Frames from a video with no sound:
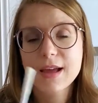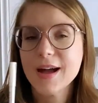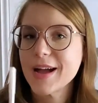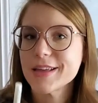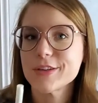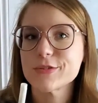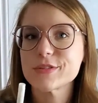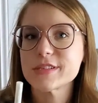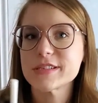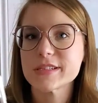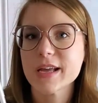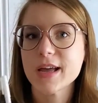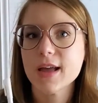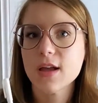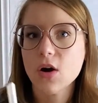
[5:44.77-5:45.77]
I use this
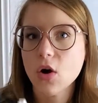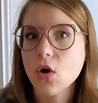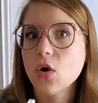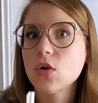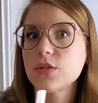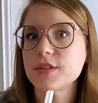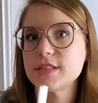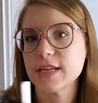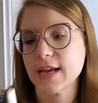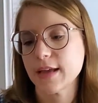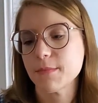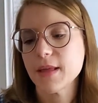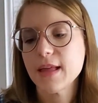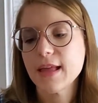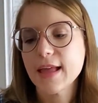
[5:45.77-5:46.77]
guy all the time,
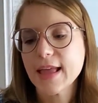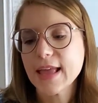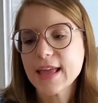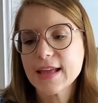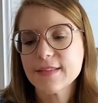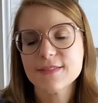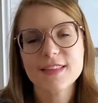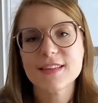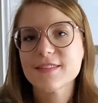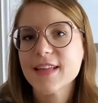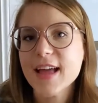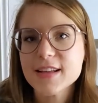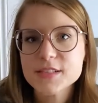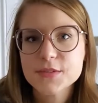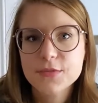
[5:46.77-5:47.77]
and they
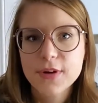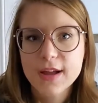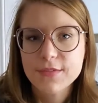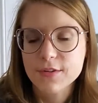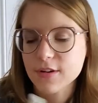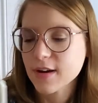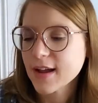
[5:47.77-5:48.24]
last forever.